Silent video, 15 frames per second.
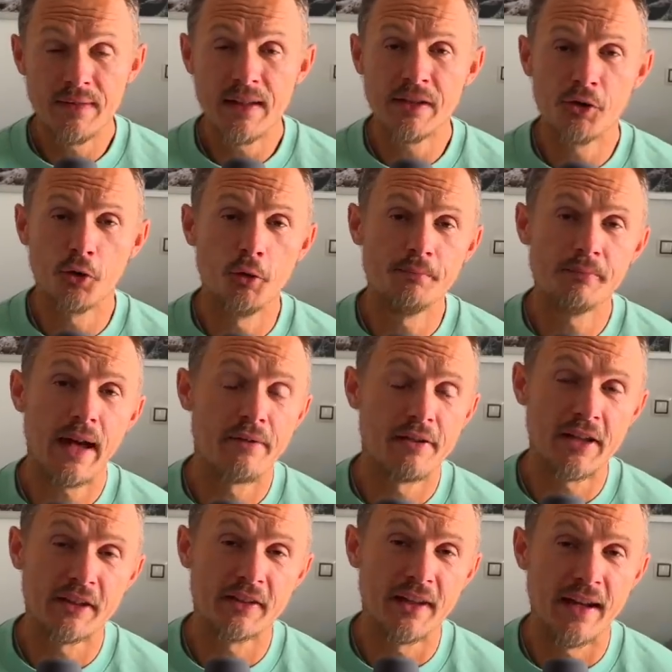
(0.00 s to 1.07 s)
That is all. Have a
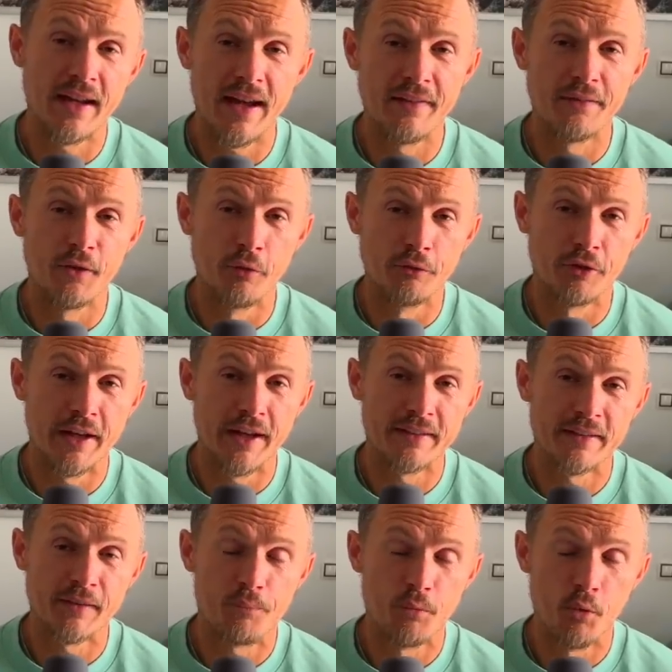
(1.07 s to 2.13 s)
nice day, and don't
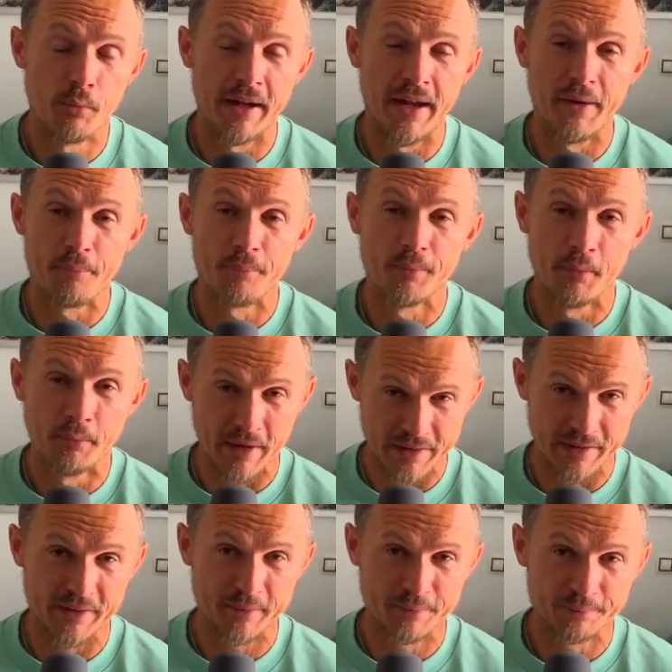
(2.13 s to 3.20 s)
forget to play some tennis.